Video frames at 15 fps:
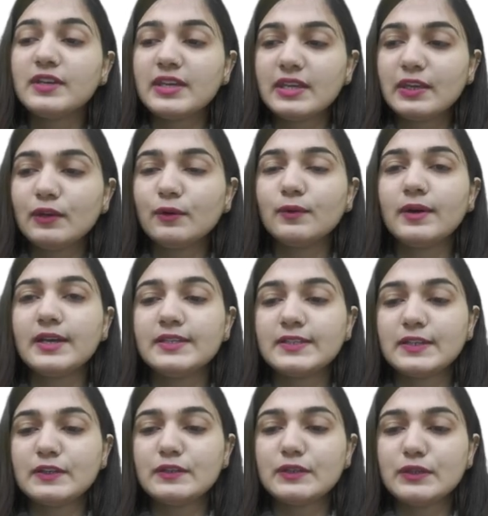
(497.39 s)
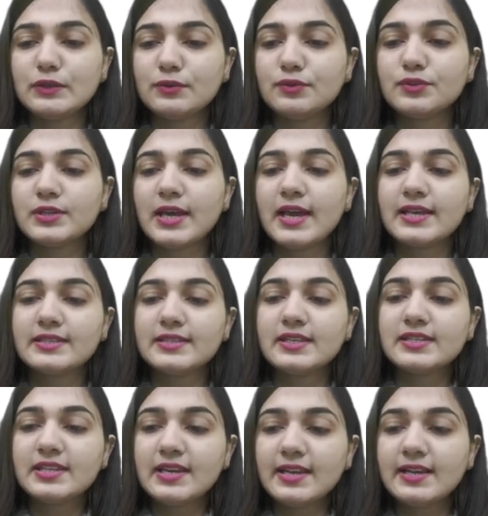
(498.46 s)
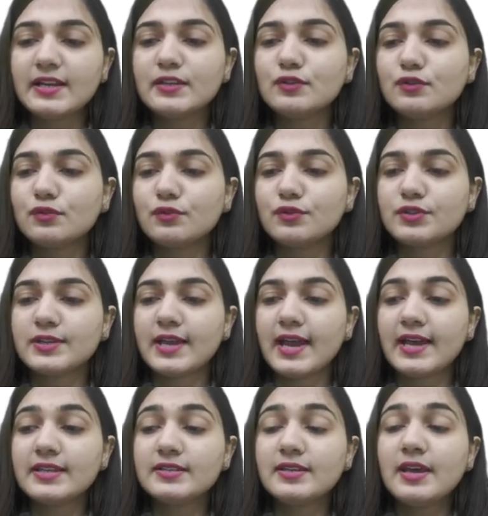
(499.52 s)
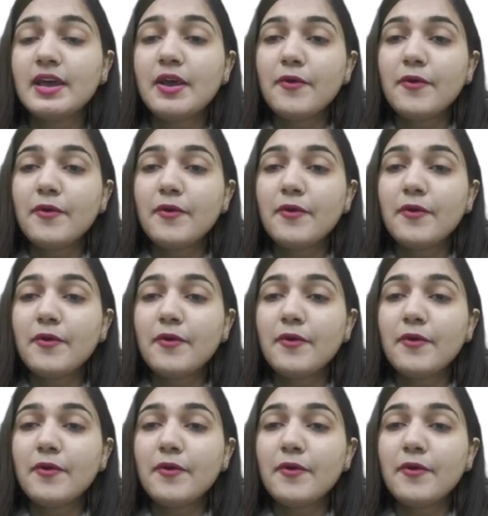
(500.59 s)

TEOS is used as the silicon source gas